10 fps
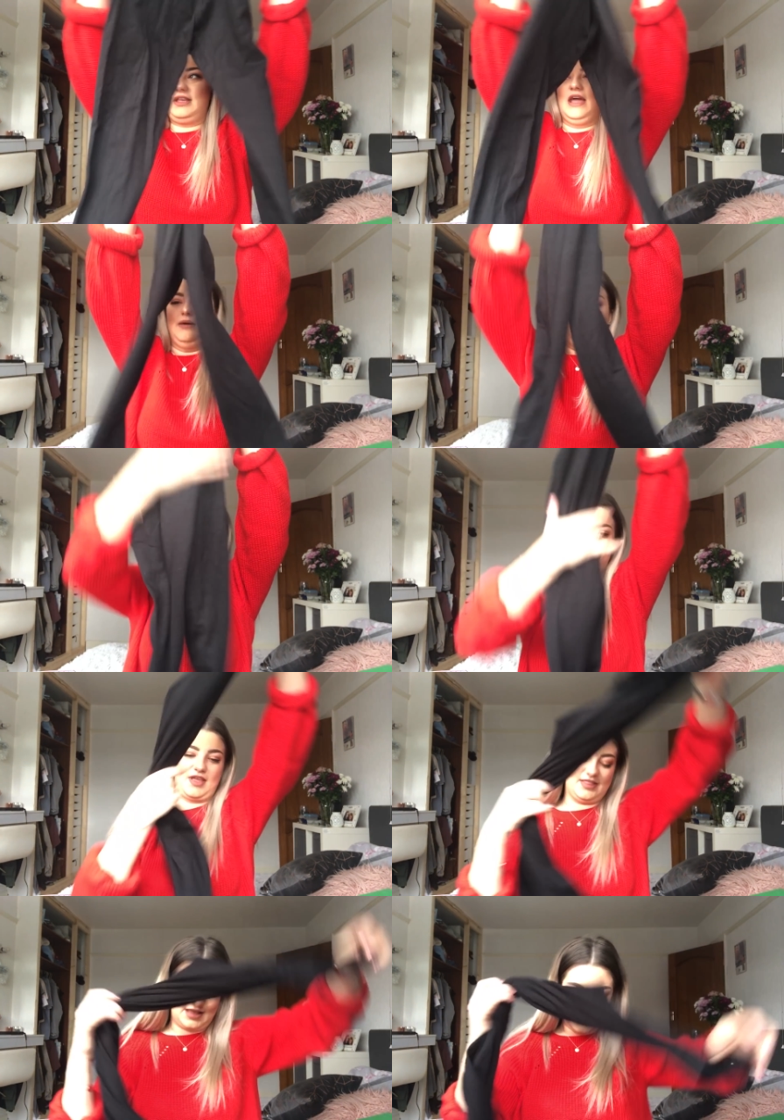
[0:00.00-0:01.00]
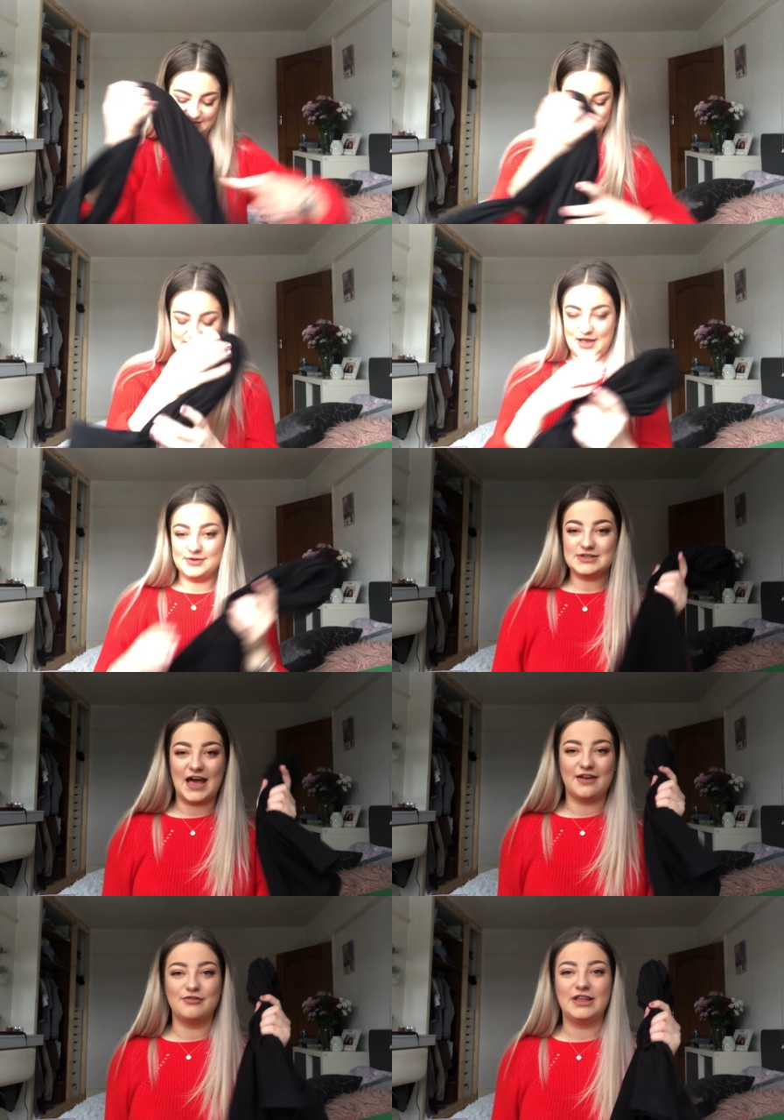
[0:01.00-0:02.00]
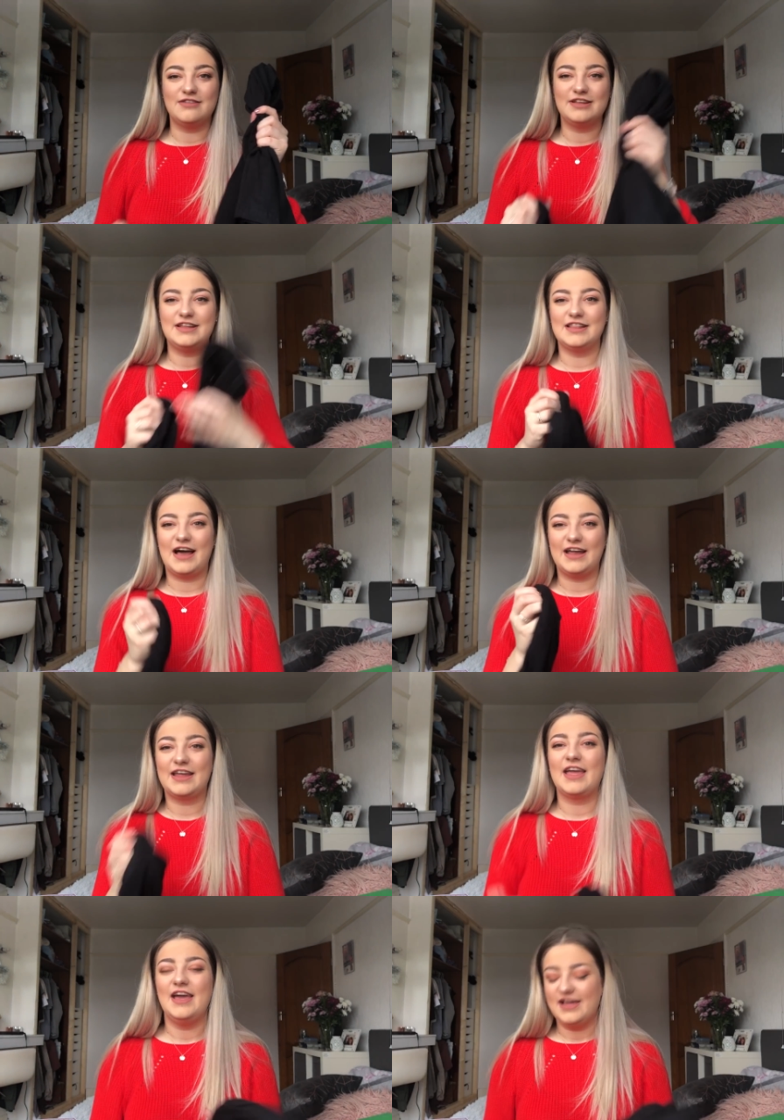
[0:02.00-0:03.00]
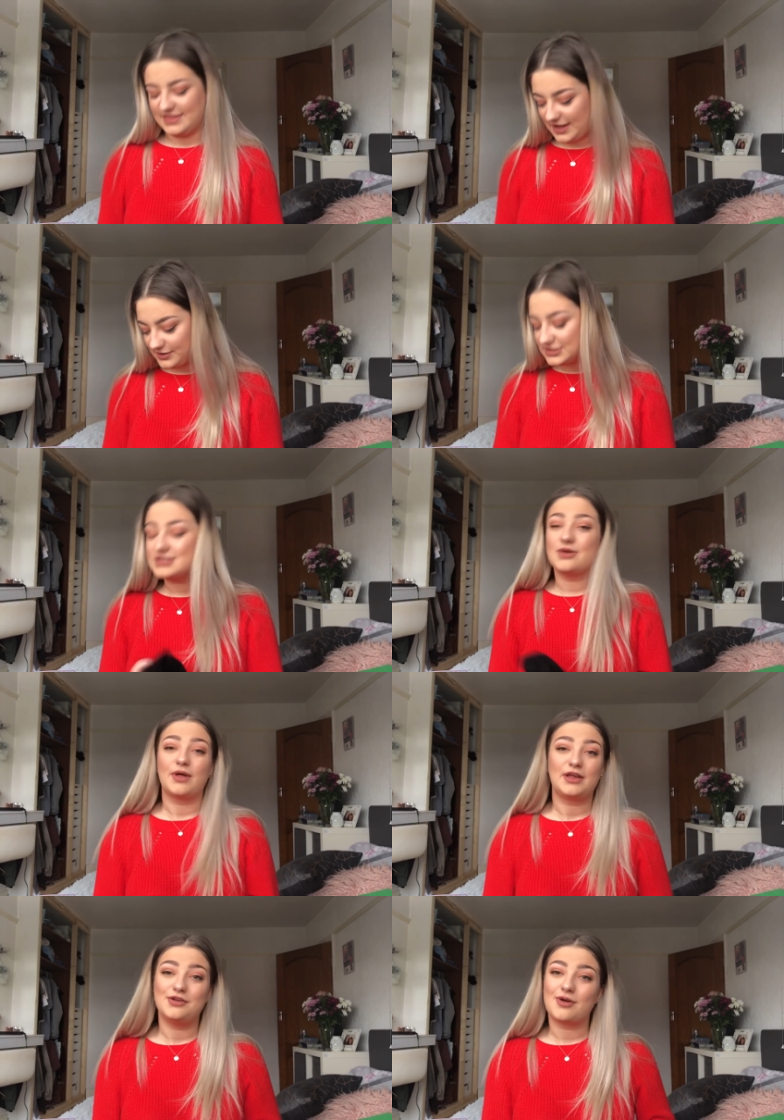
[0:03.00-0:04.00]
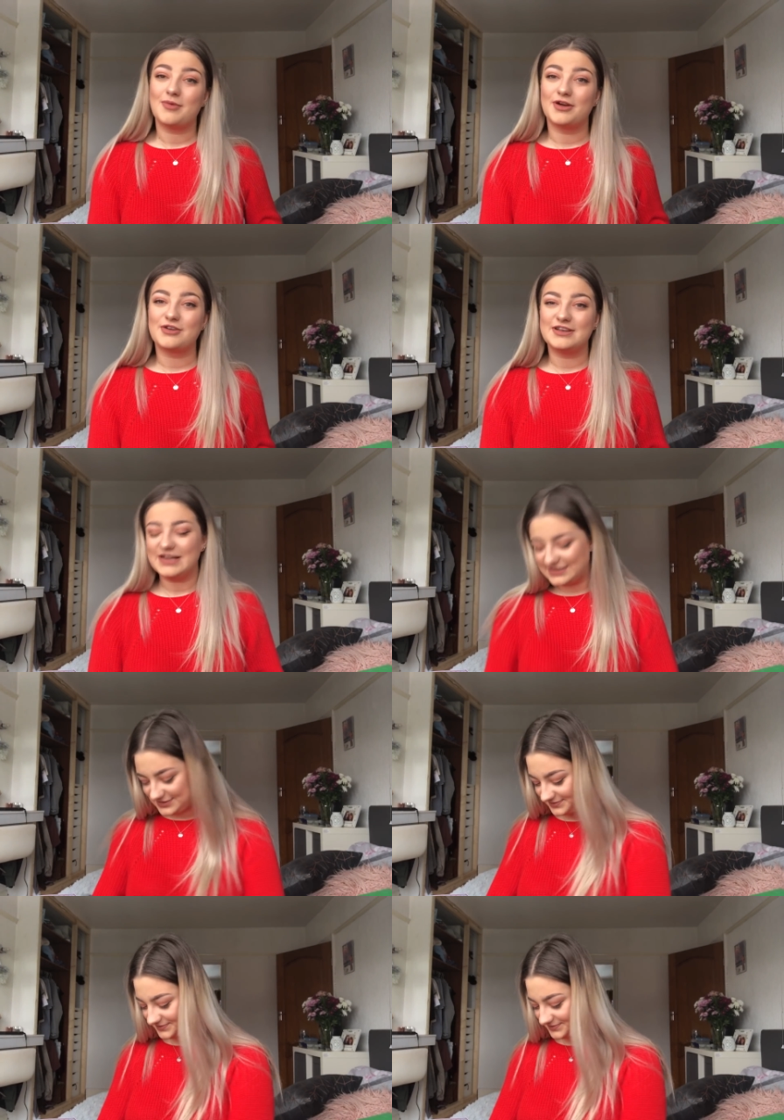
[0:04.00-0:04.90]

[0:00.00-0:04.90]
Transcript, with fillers: yeah. That is those, and I really, really like those, so thank you, Grandma and Grandad.